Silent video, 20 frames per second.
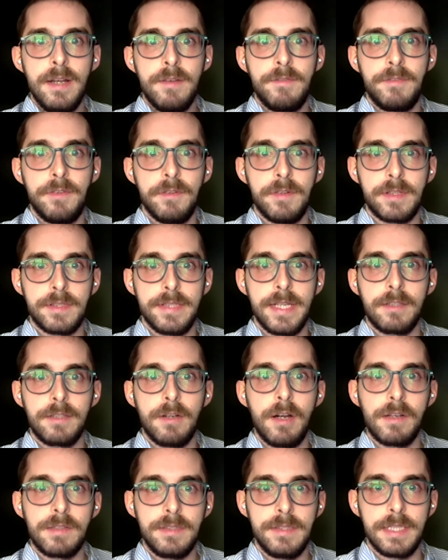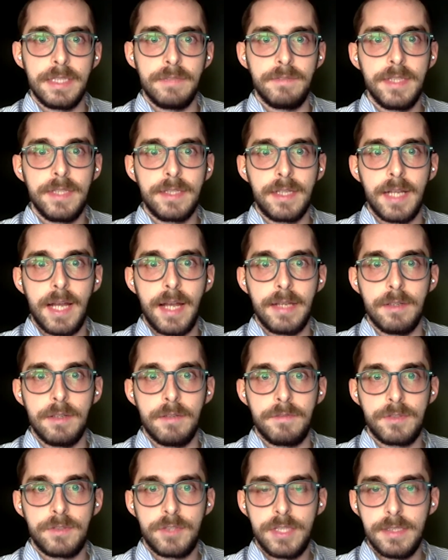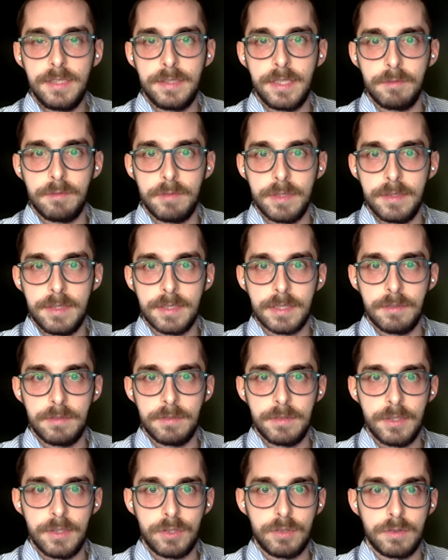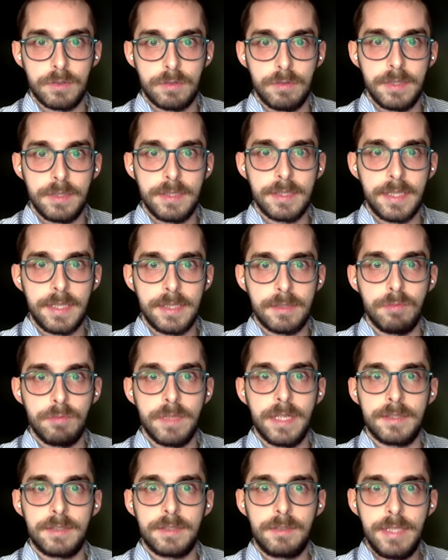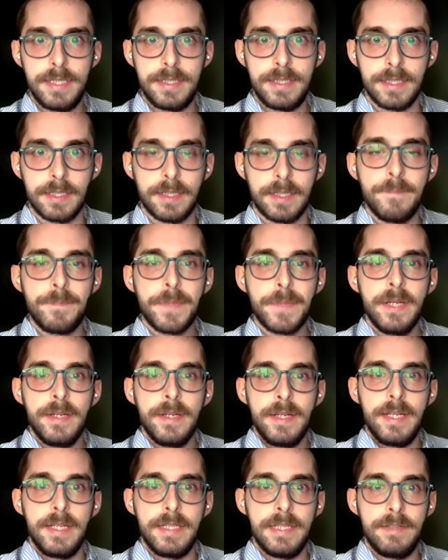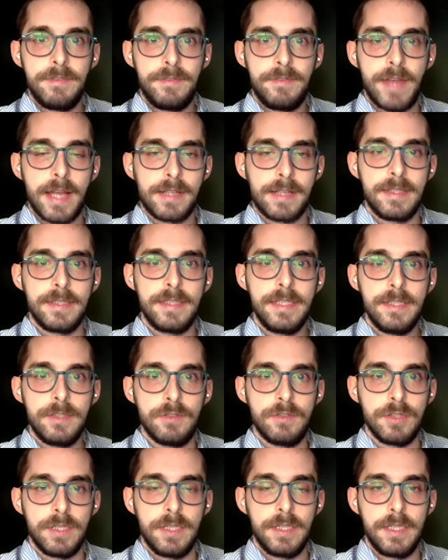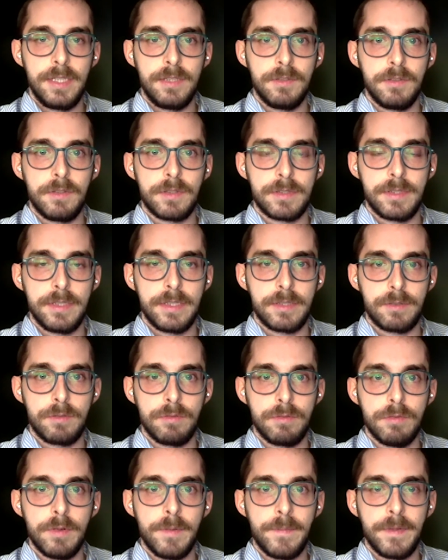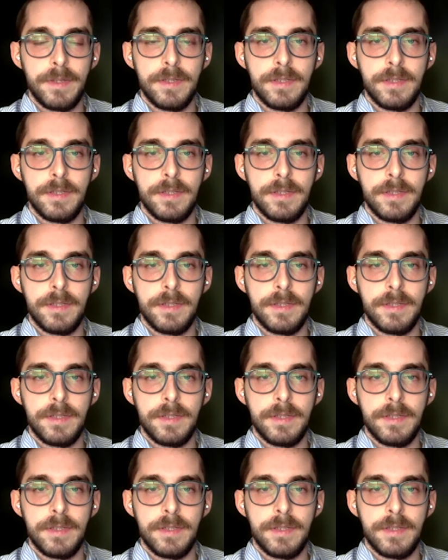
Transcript: for the cognitive decline of children with this condition. So in this case, we are treating, in effect, DG in order to